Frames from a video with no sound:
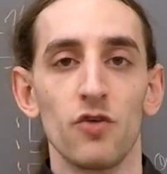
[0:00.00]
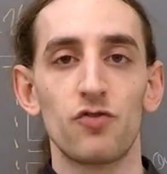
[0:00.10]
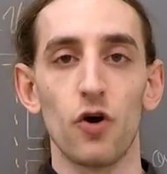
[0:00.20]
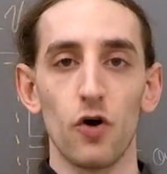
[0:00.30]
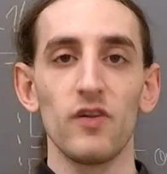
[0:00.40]

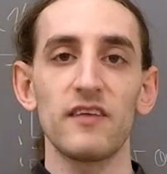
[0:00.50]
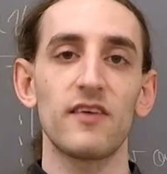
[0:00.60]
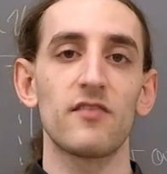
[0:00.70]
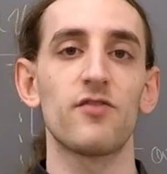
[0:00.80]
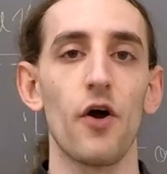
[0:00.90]
So let's
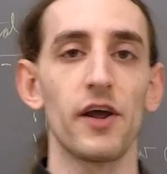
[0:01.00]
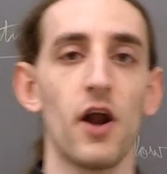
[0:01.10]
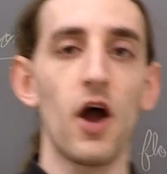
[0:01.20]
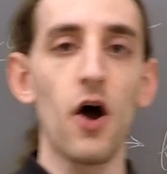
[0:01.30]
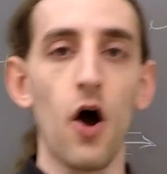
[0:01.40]
get
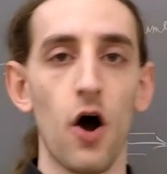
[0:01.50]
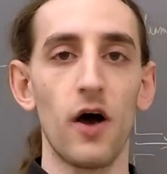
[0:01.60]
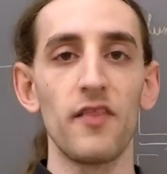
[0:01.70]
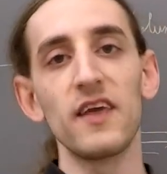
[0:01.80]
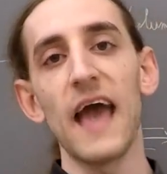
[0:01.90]
started
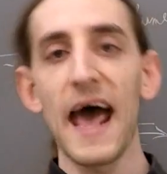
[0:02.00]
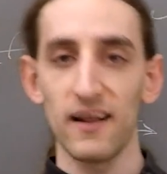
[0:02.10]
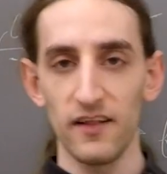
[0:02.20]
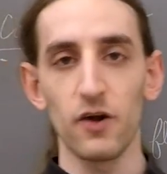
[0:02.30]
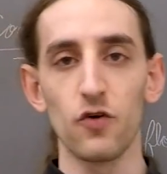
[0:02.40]
on the
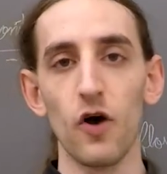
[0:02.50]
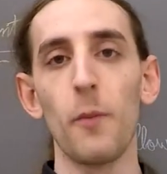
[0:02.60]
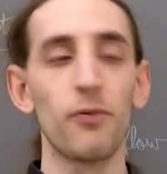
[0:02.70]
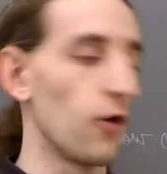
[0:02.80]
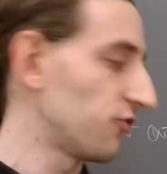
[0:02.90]
analytical
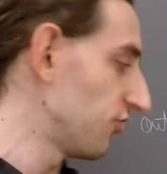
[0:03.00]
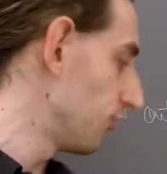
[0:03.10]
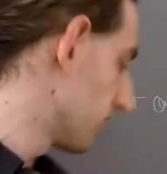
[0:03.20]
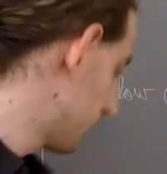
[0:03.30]
approaches you can